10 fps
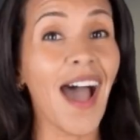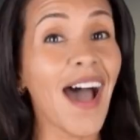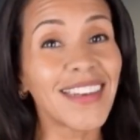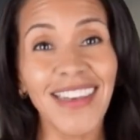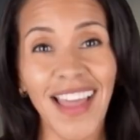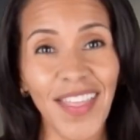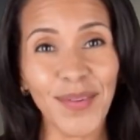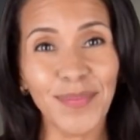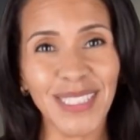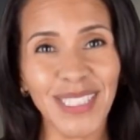Another
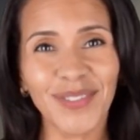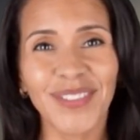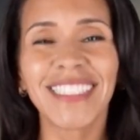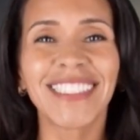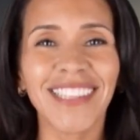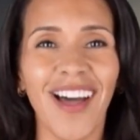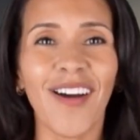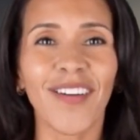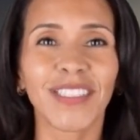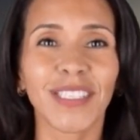mystery
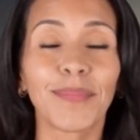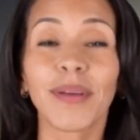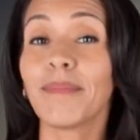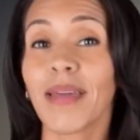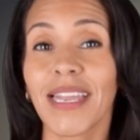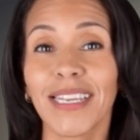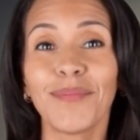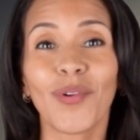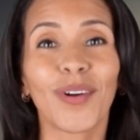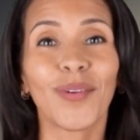solved, but many
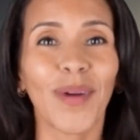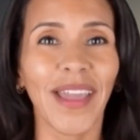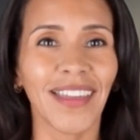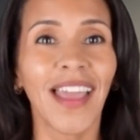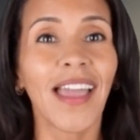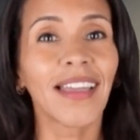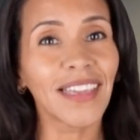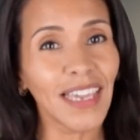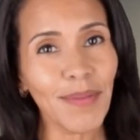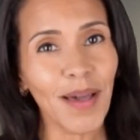more await.
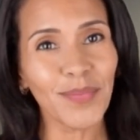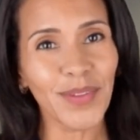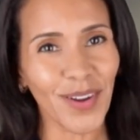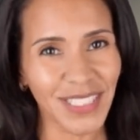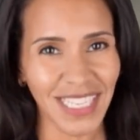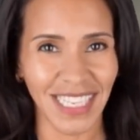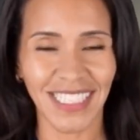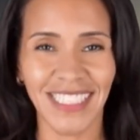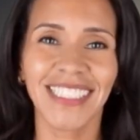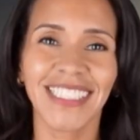Keep up with our daily
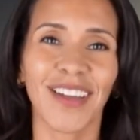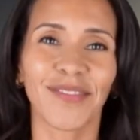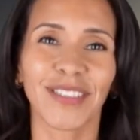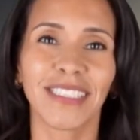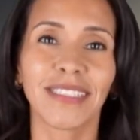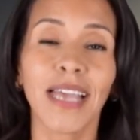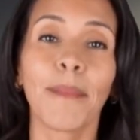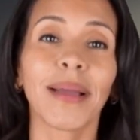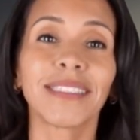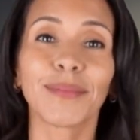discoveries
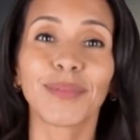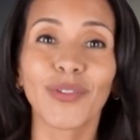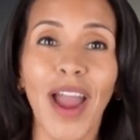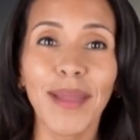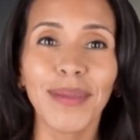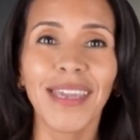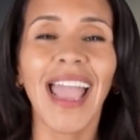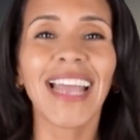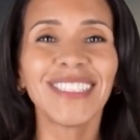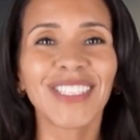by subscribing
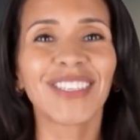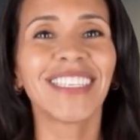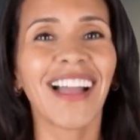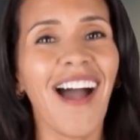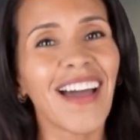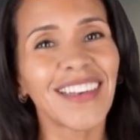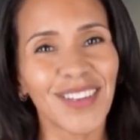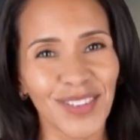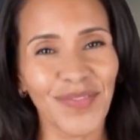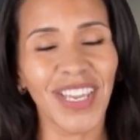and turning on
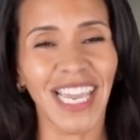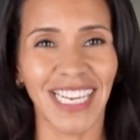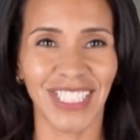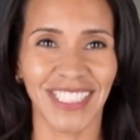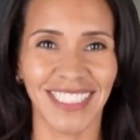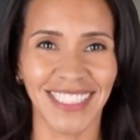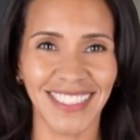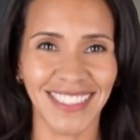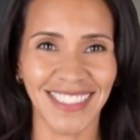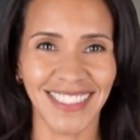
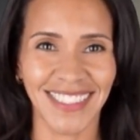notifications.